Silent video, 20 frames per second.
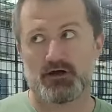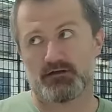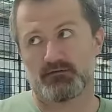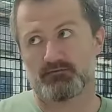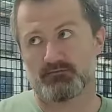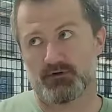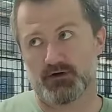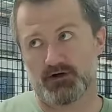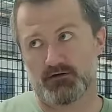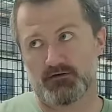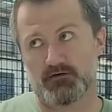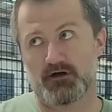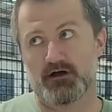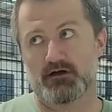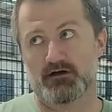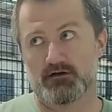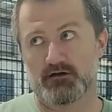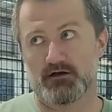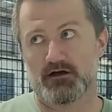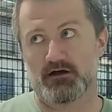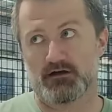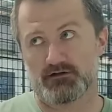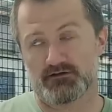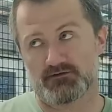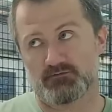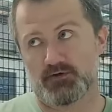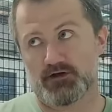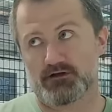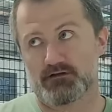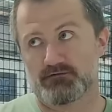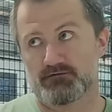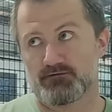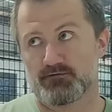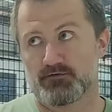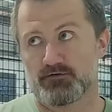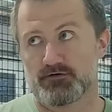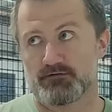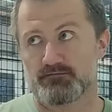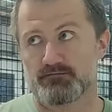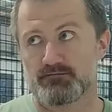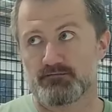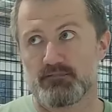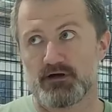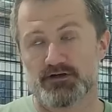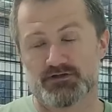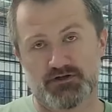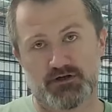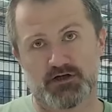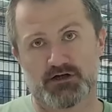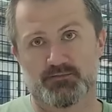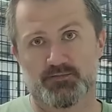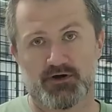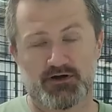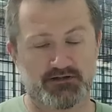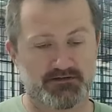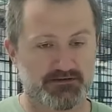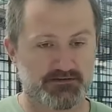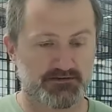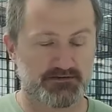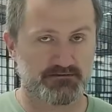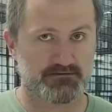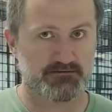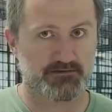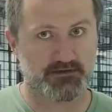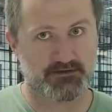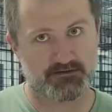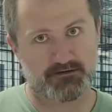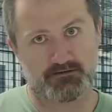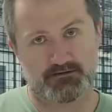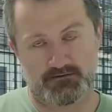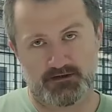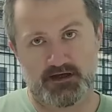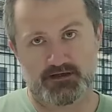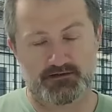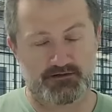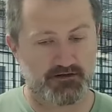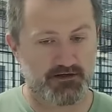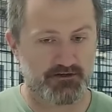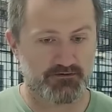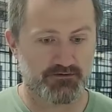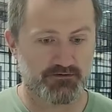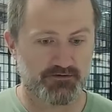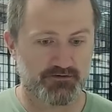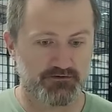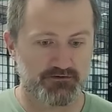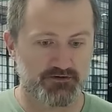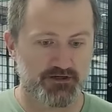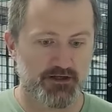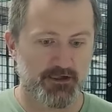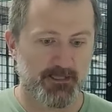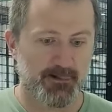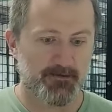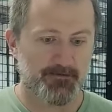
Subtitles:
and as well for much higher price than 99 euros.